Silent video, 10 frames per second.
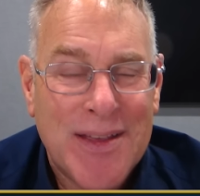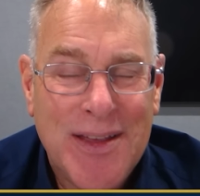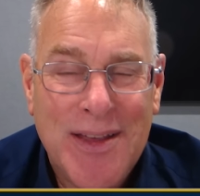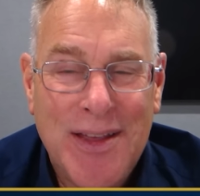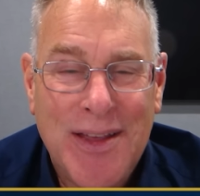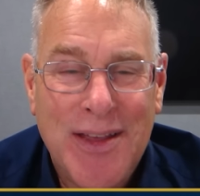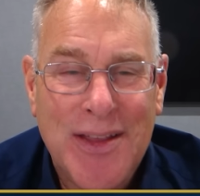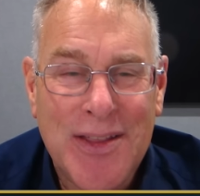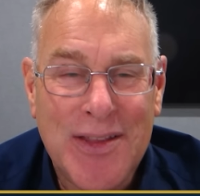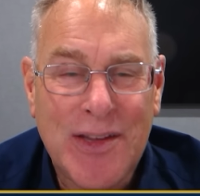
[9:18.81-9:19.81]
Uh,
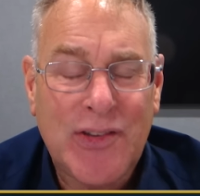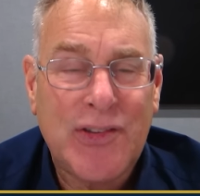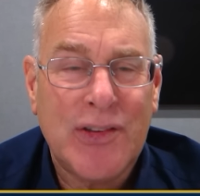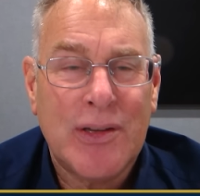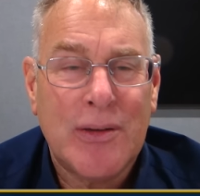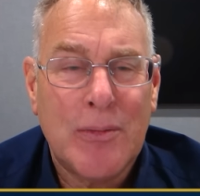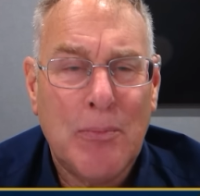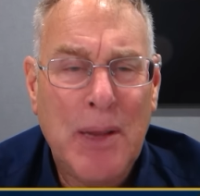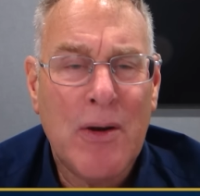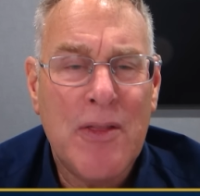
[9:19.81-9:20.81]
this
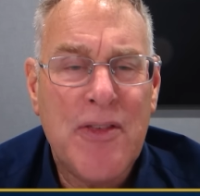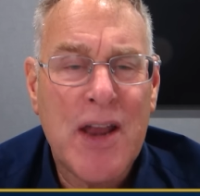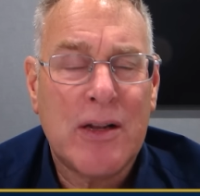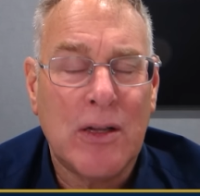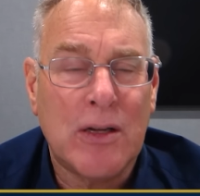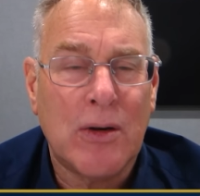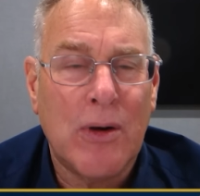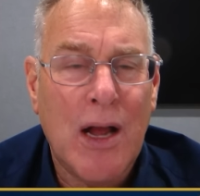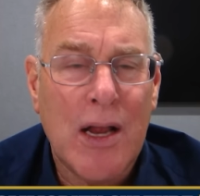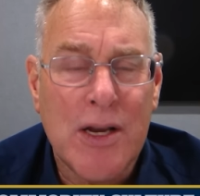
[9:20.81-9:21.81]
parenthetical
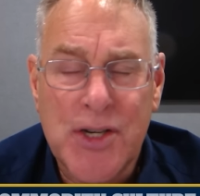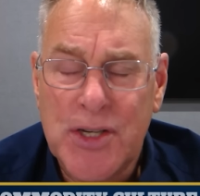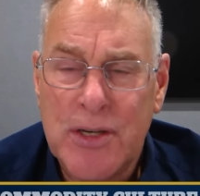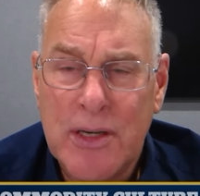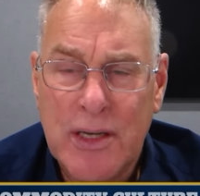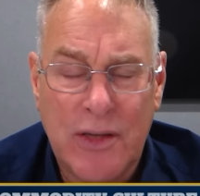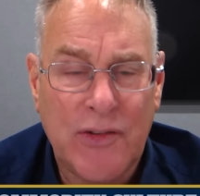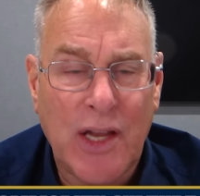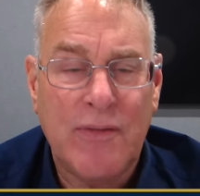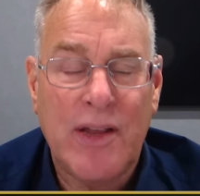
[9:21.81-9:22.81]
garage in
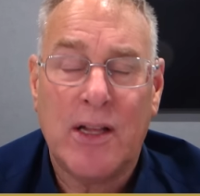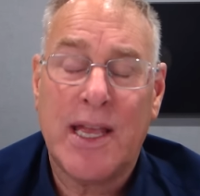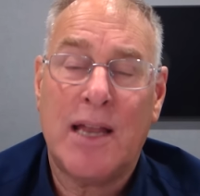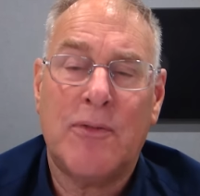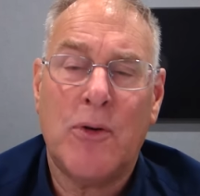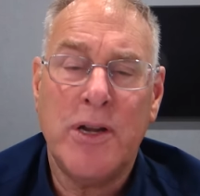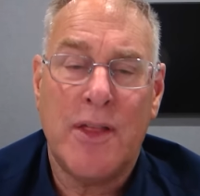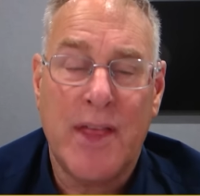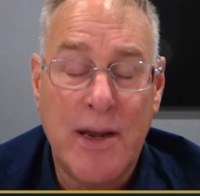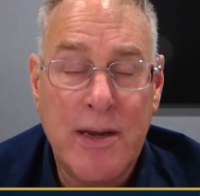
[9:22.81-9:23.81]
Sunnyvale,
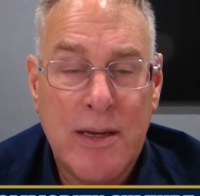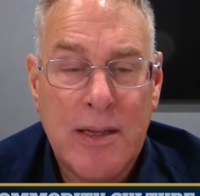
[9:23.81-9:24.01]
California, then,